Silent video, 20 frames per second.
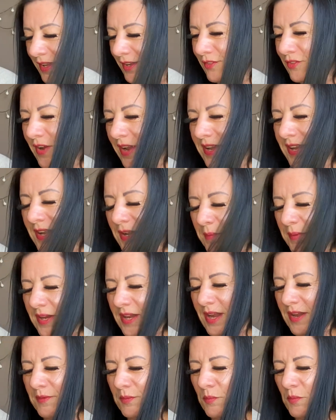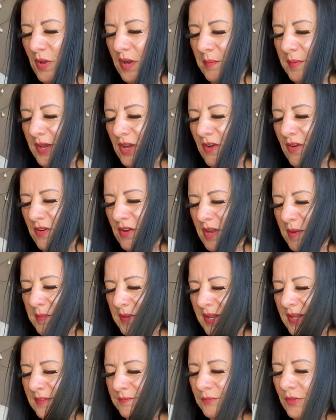Right, here we go. What have we got
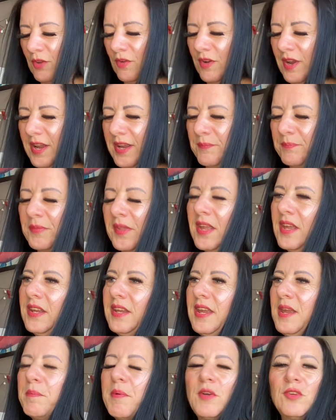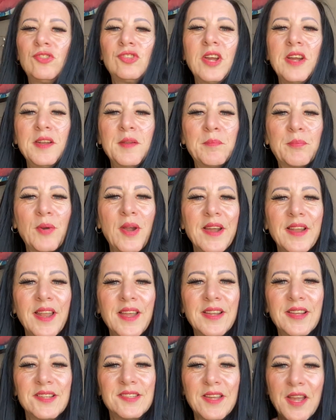coming in? All right, keep on shining bright
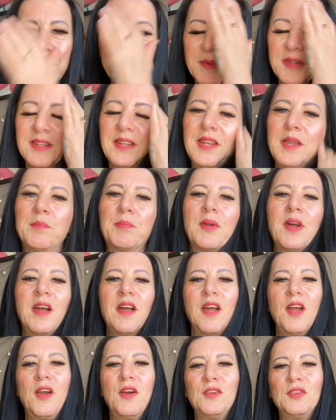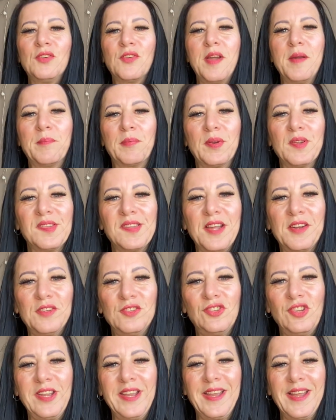like a diamond, Libra. Own your Empress
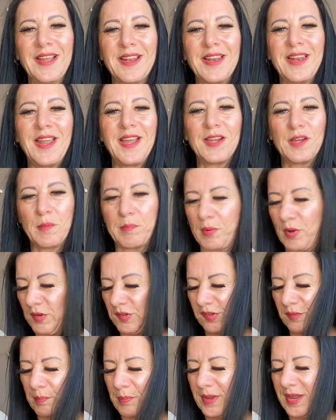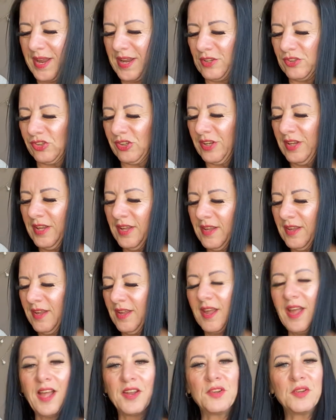energy like a boss bitch,
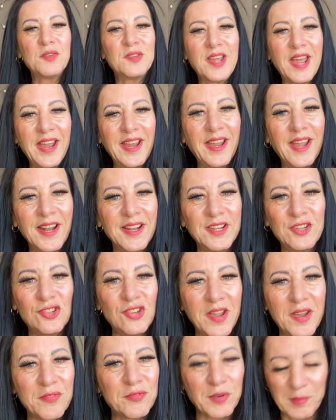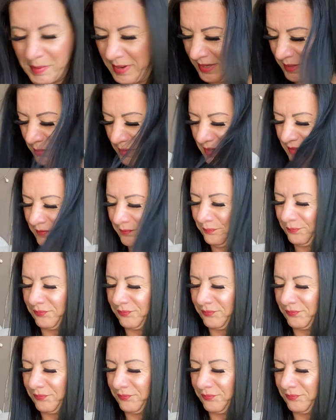and don't take any shit from anyone.